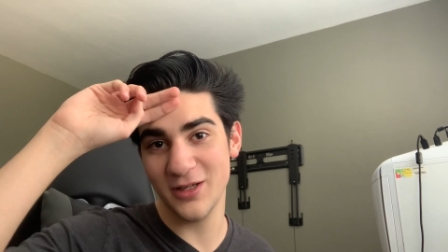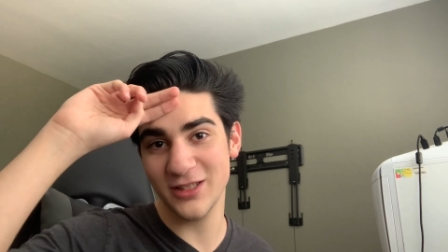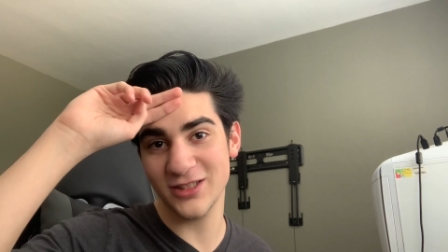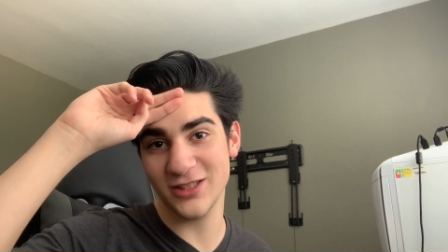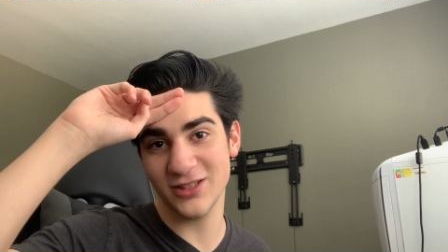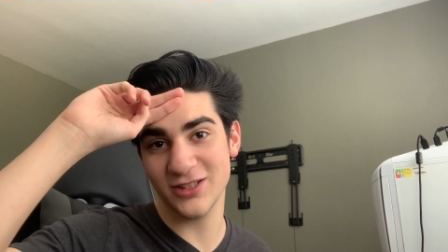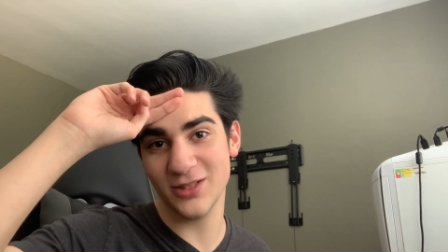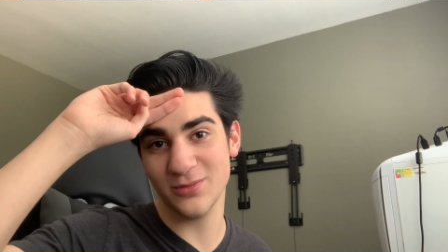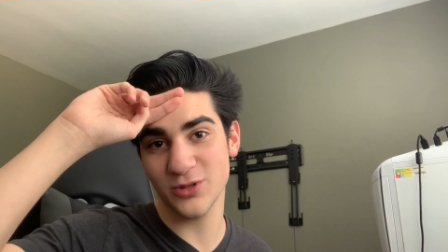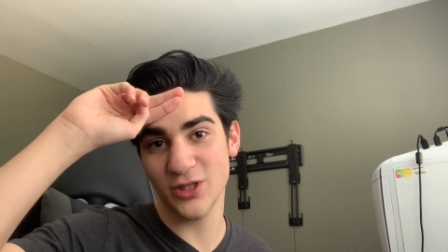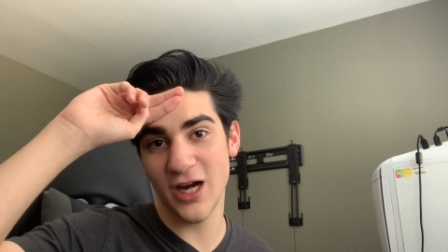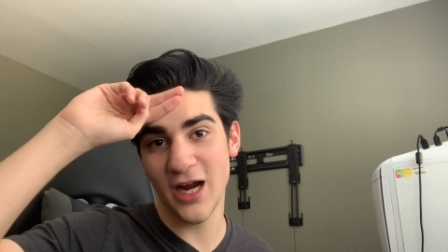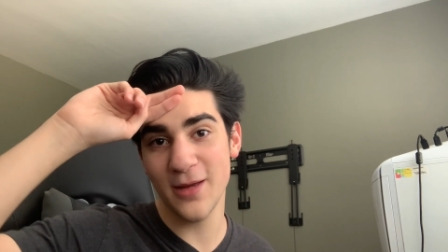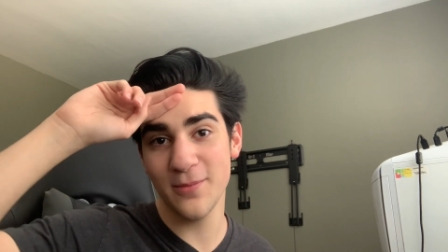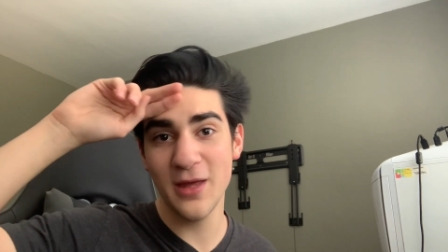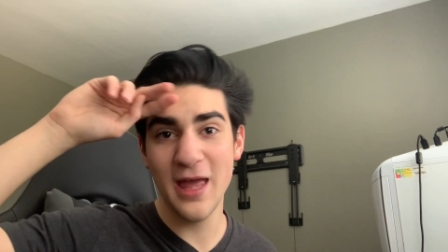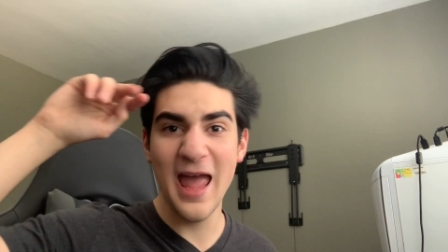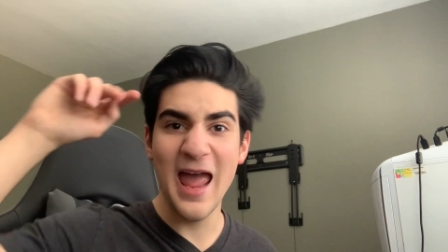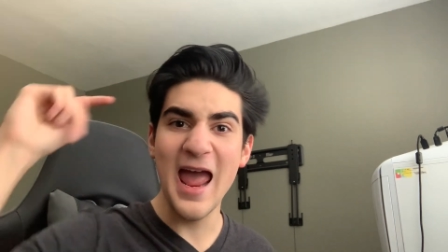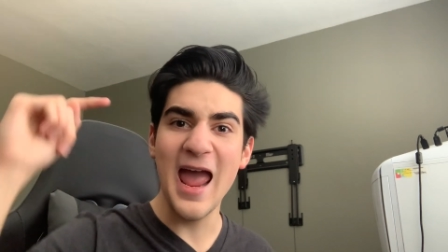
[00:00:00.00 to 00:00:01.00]
Make sure to
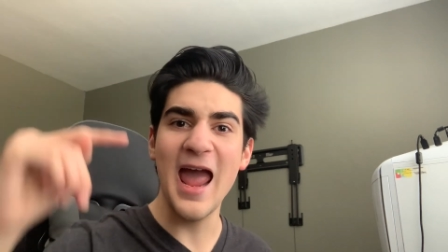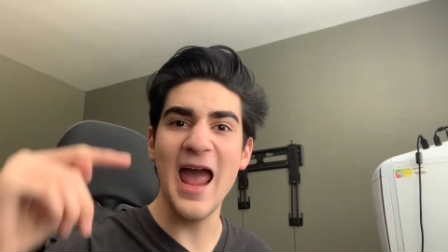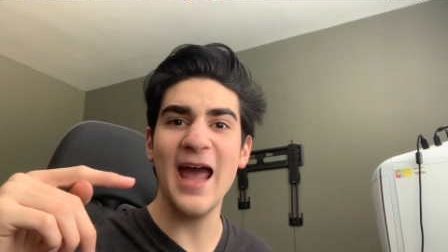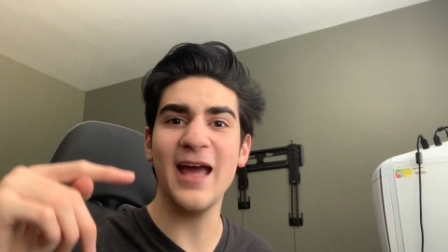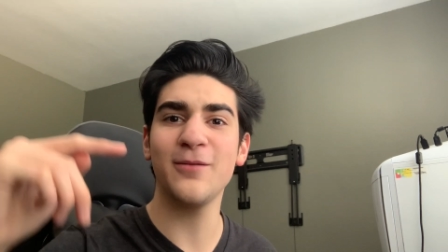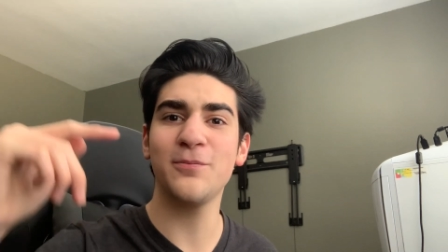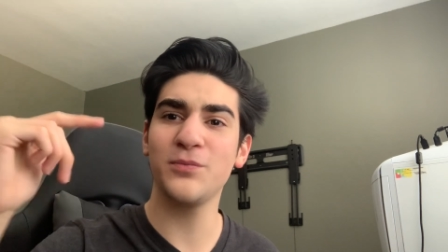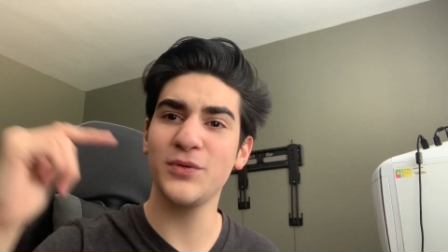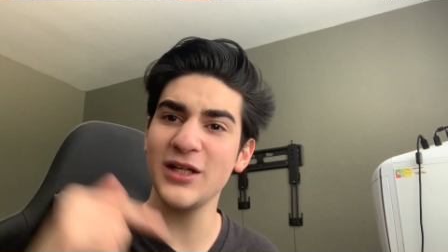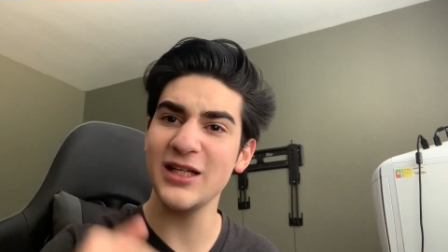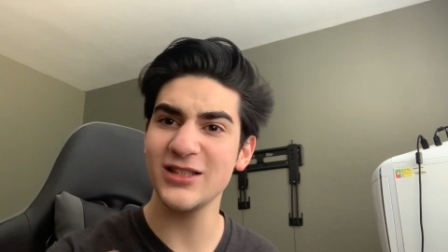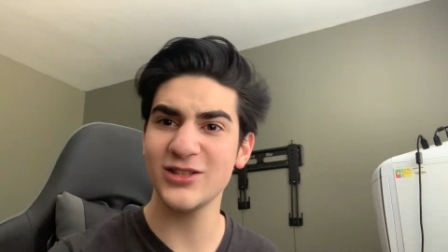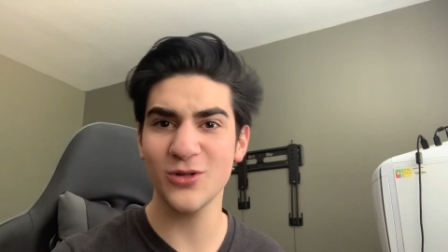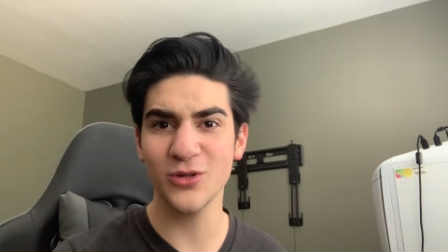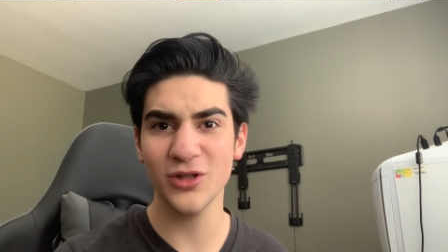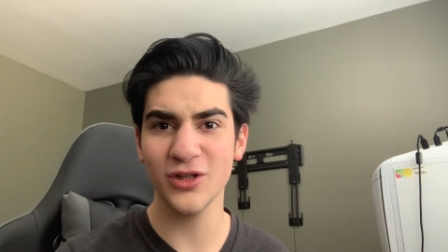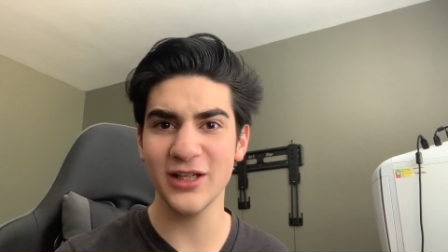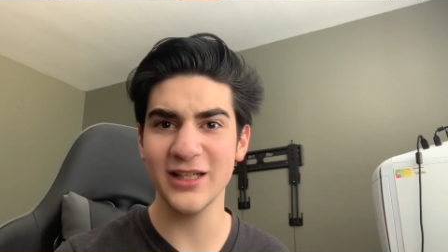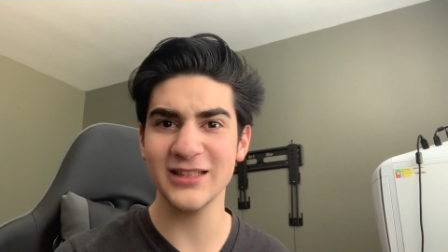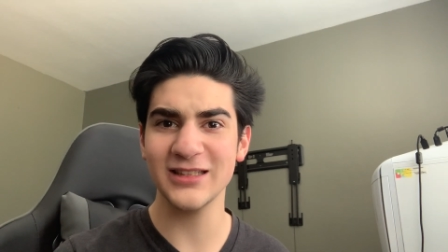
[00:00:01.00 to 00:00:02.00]
subscribe, and please go
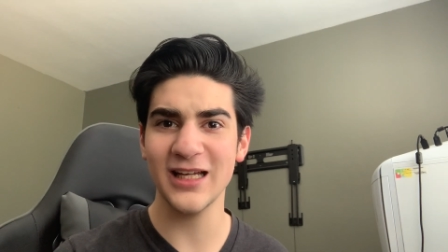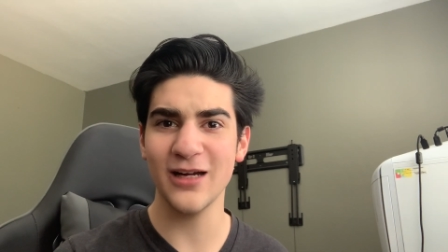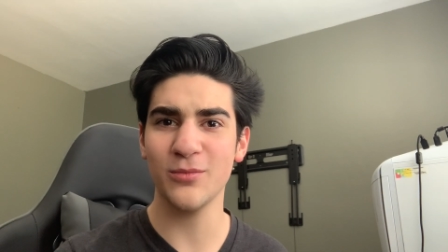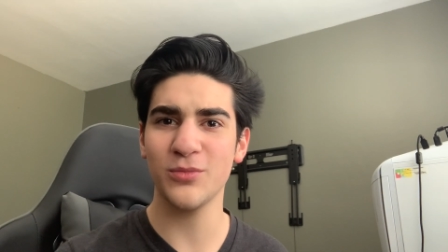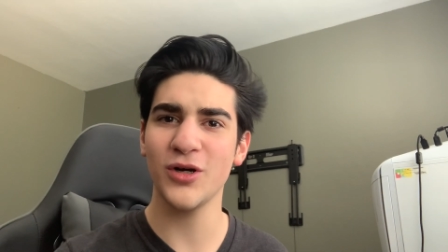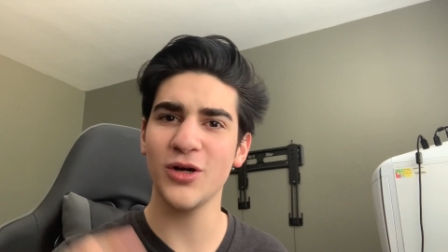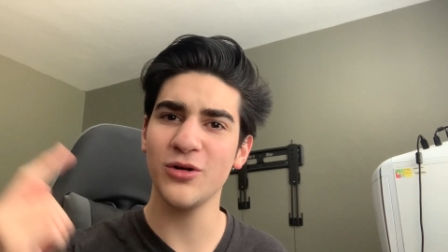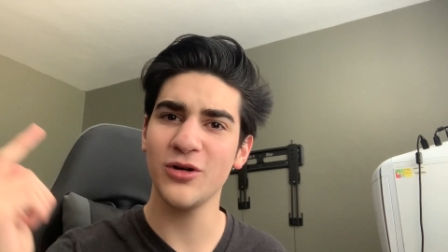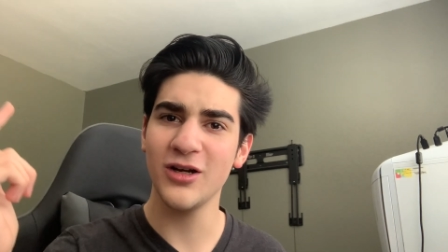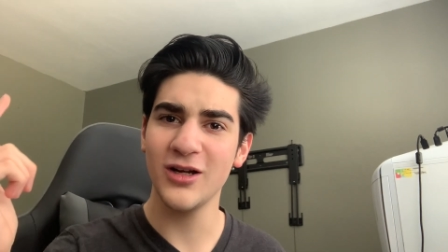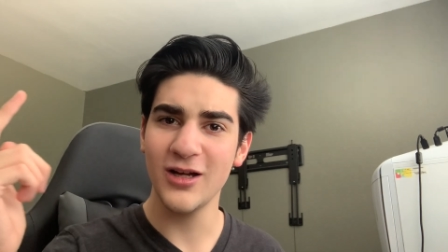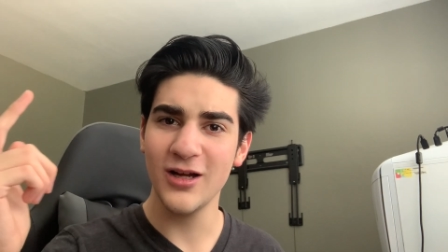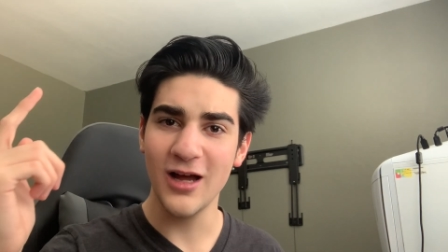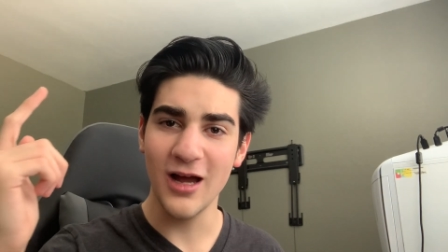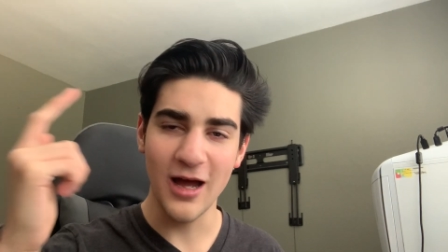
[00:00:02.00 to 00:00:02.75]
in the links down bro,